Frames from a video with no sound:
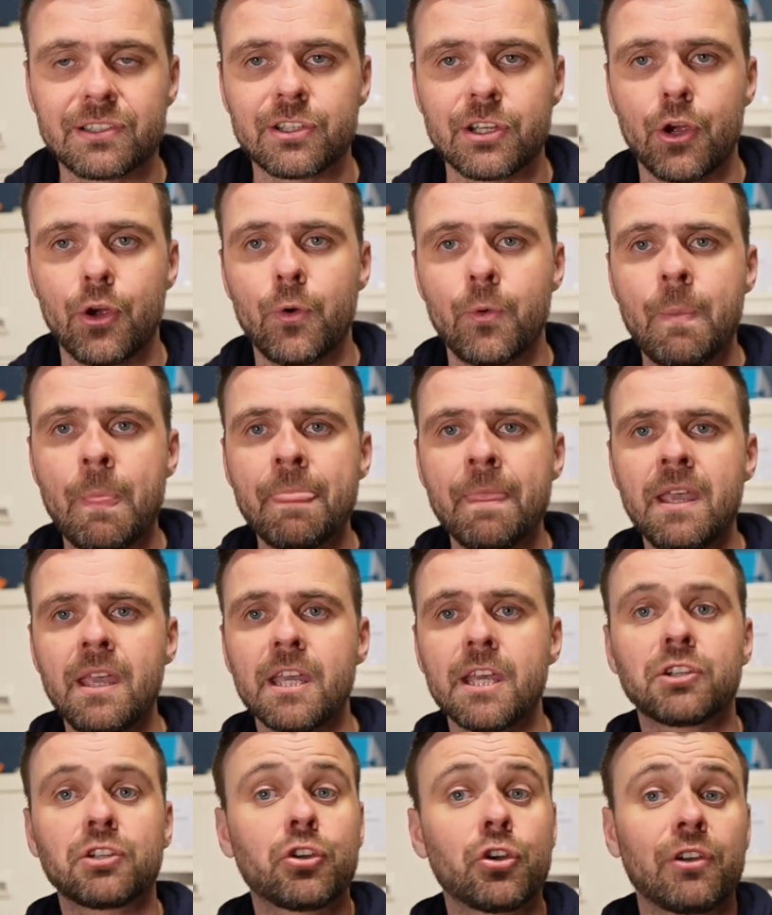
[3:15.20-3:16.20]
So
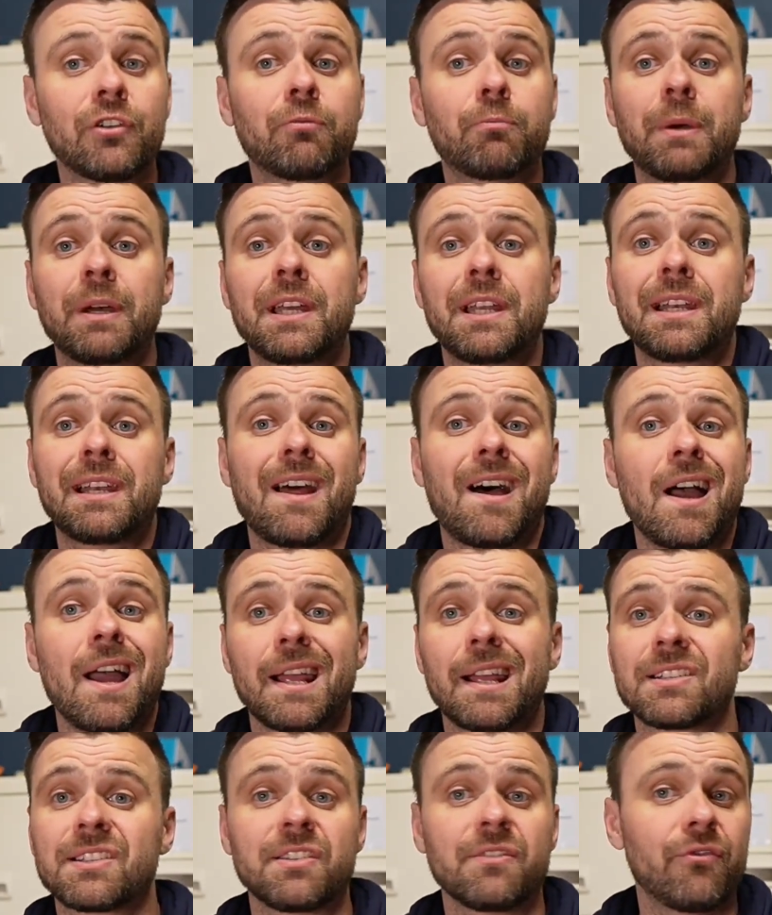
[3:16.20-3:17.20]
it could have been
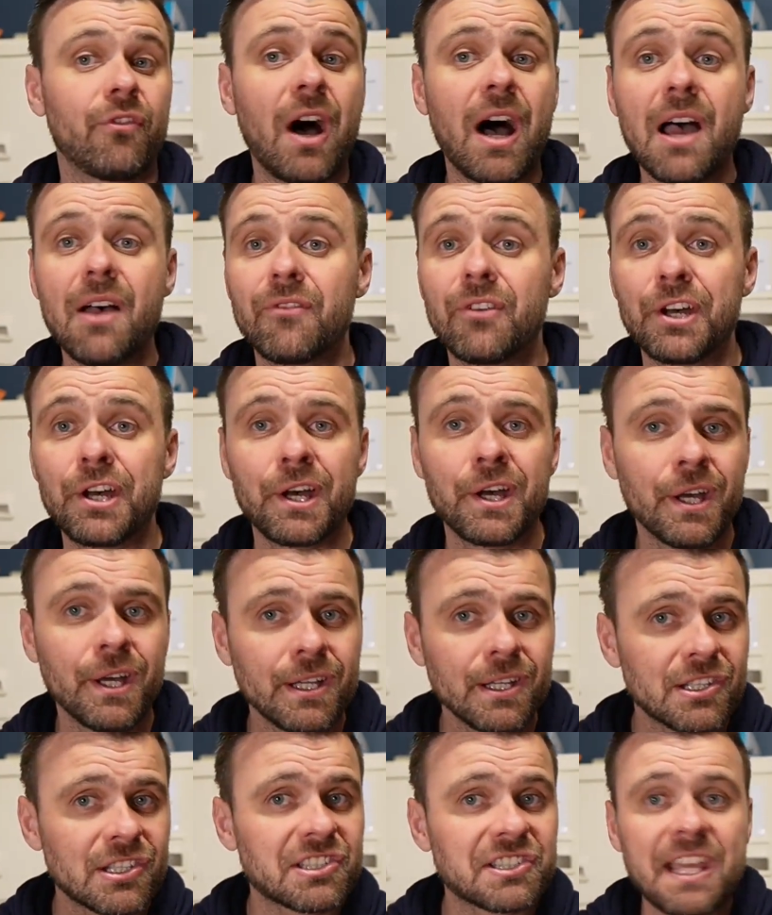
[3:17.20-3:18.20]
like Survivor
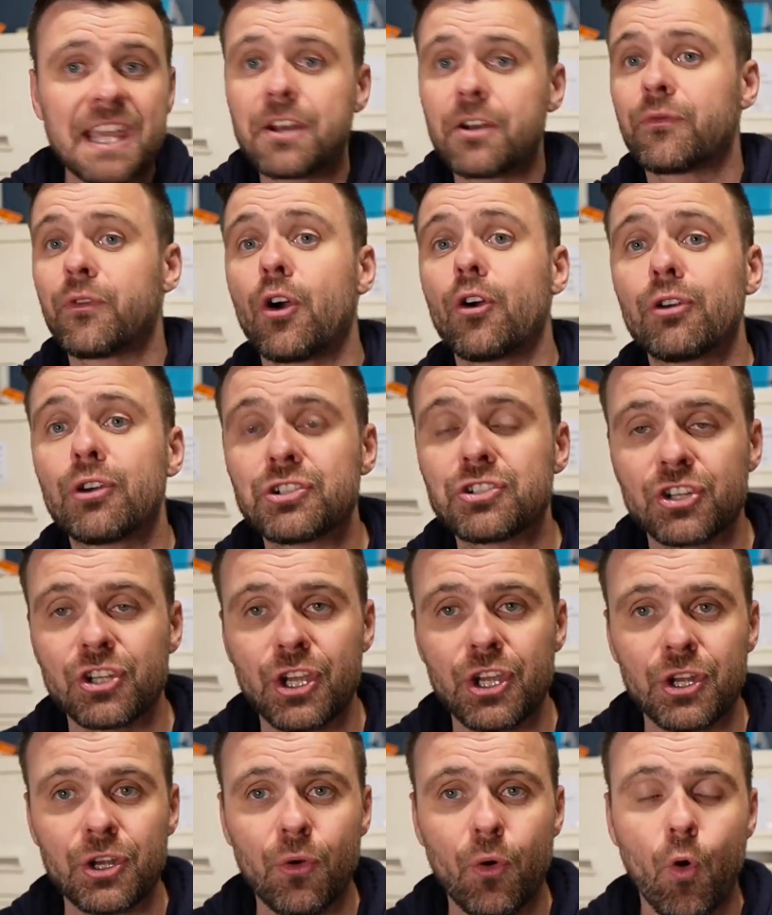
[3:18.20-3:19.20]
State of
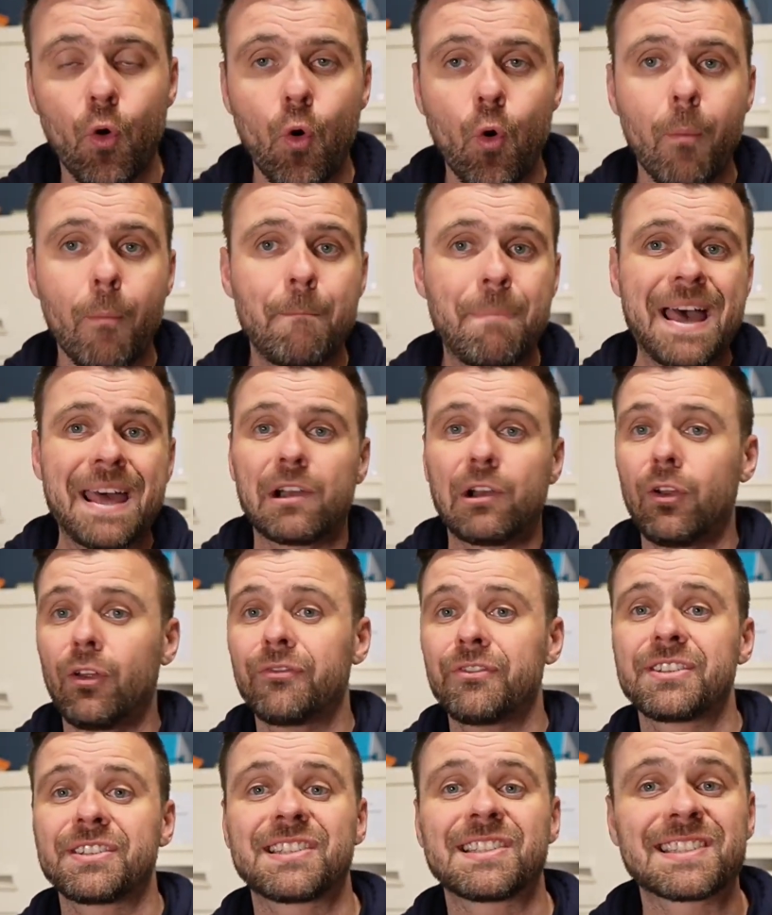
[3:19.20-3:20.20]
Origin or Battle of
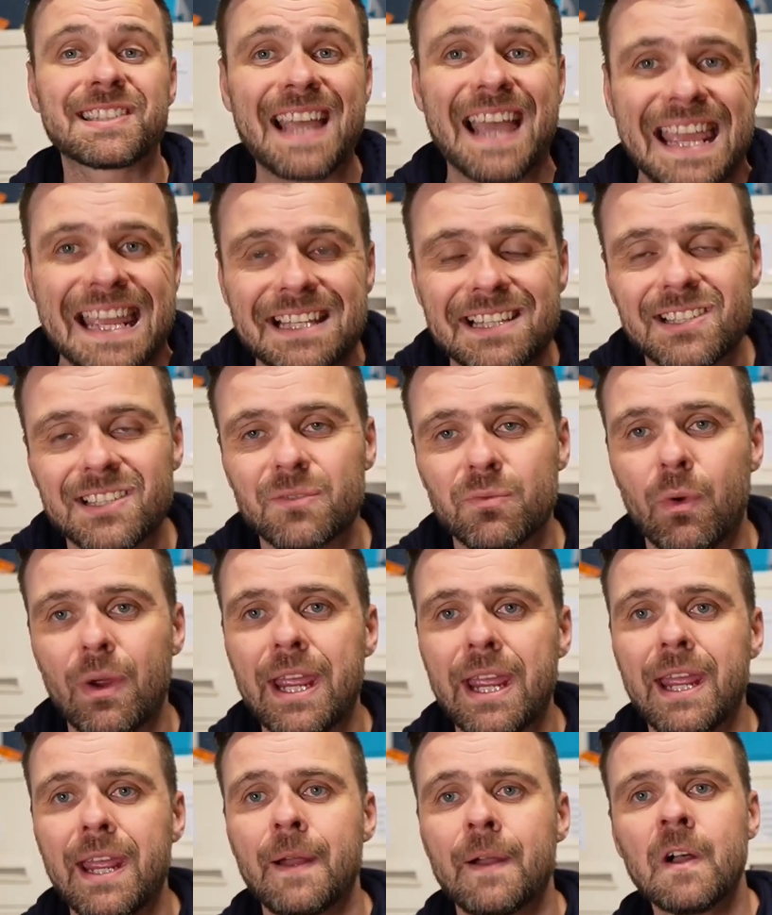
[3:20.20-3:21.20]
the States,
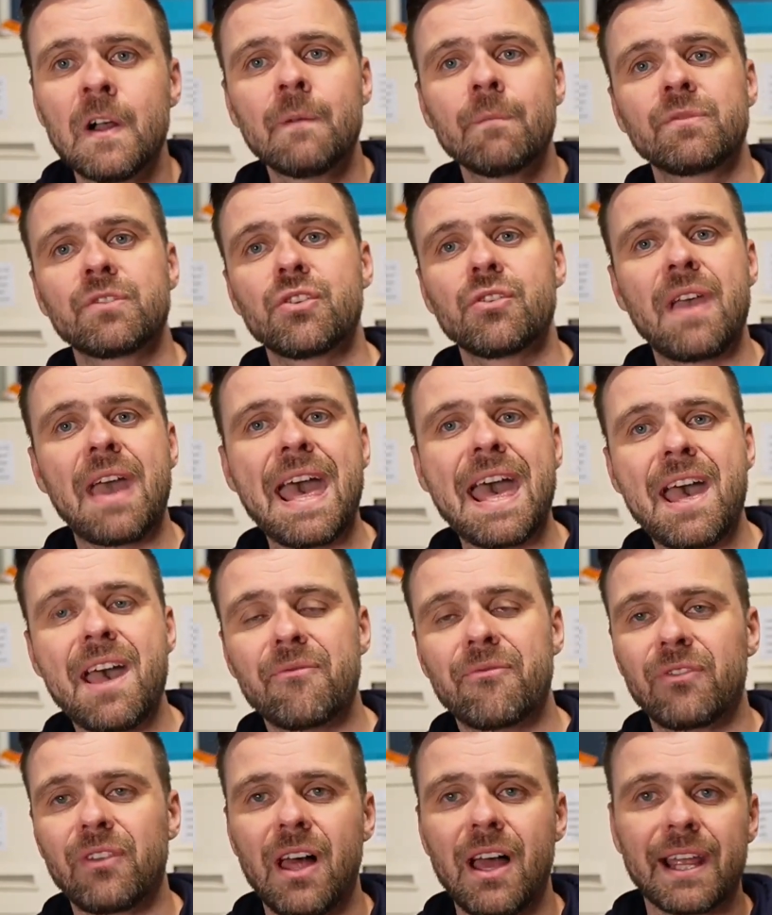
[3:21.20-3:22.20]
where you have
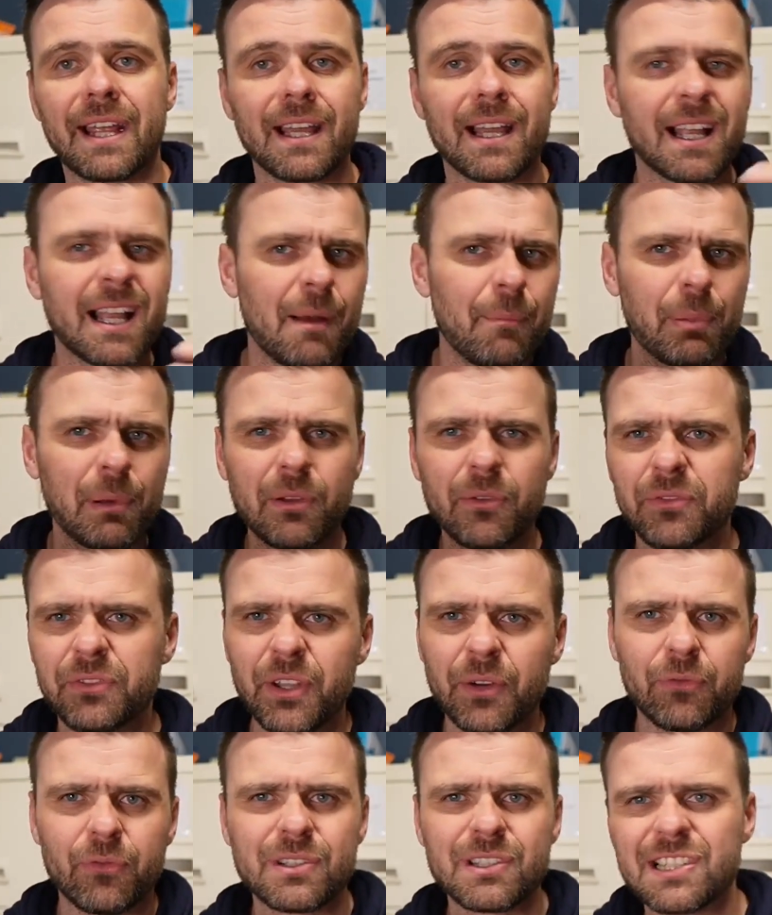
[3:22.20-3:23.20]
like a couple of
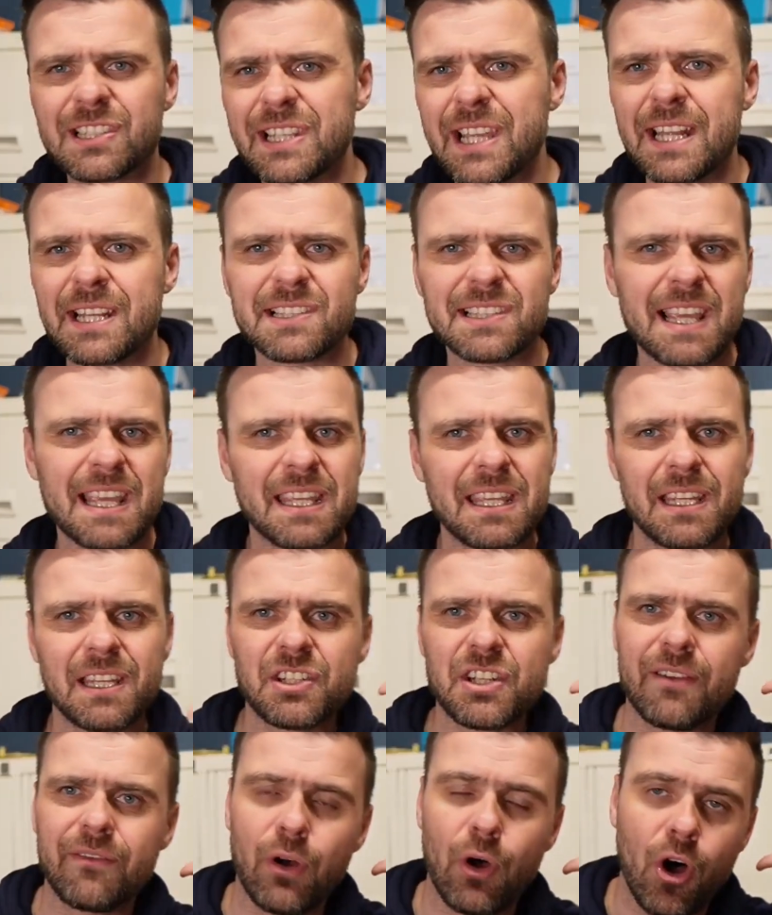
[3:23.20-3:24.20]
different states taking each
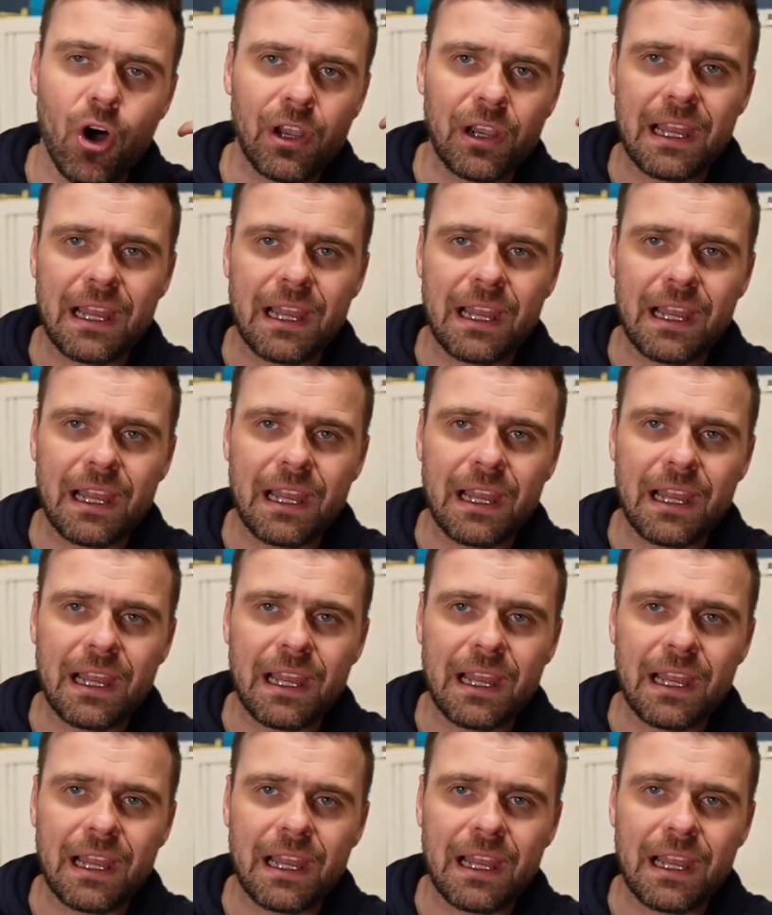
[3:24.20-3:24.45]
other on,